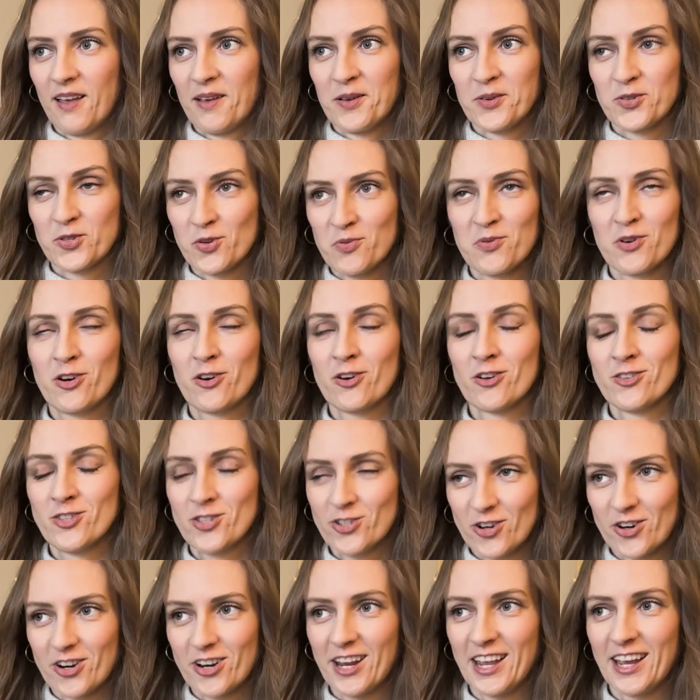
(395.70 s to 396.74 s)
super
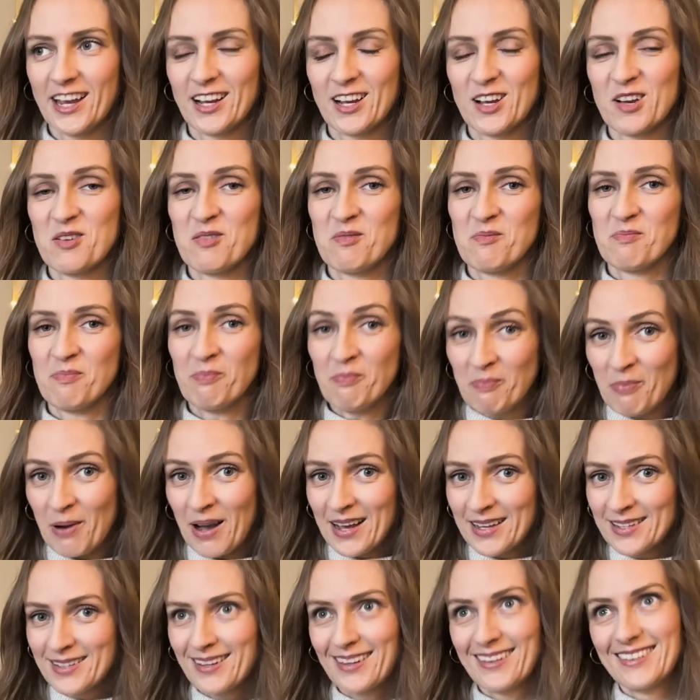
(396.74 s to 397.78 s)
concerning,
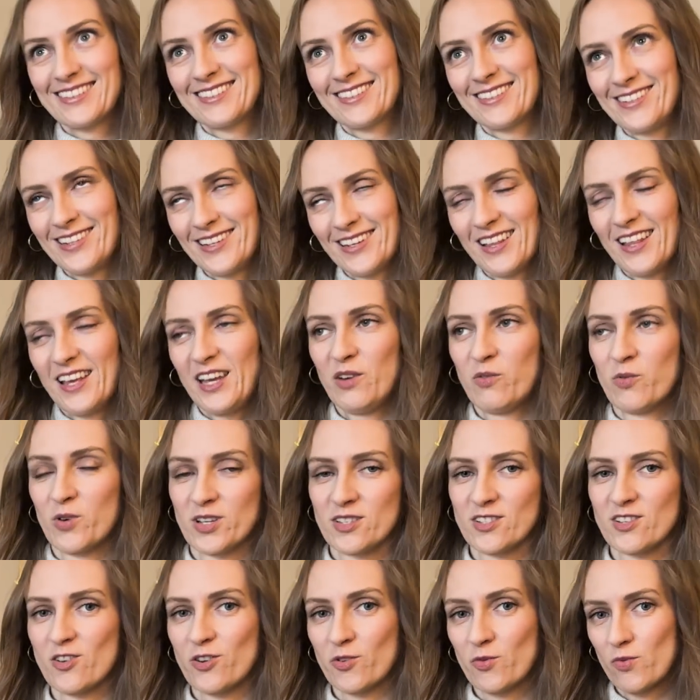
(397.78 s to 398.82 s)
but still it
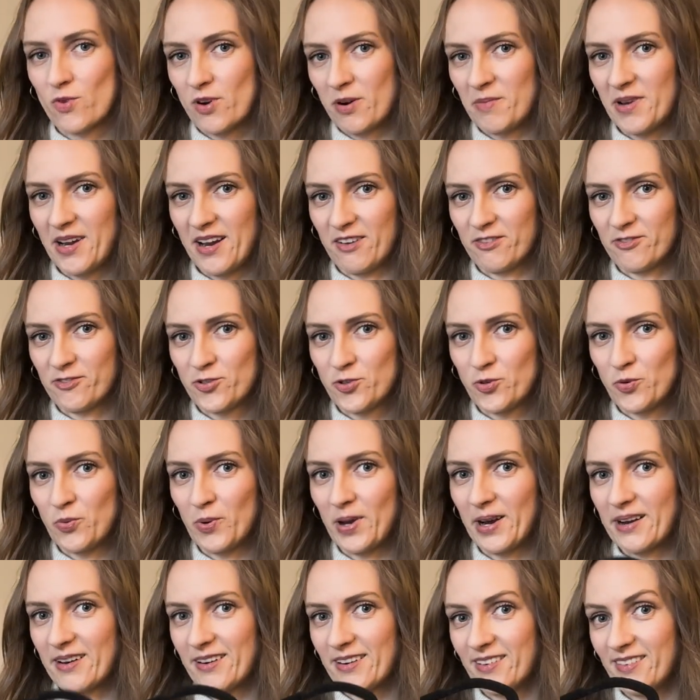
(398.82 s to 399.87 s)
was not warm enough to
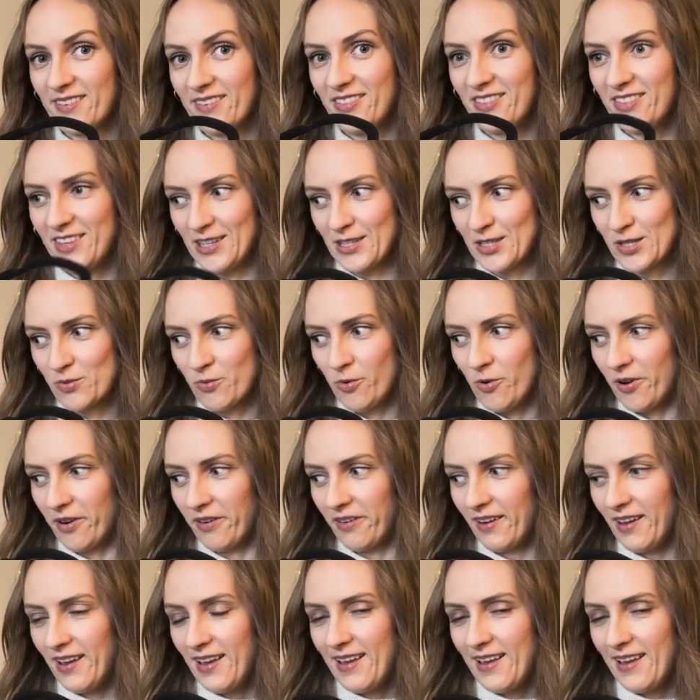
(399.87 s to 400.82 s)
wear this one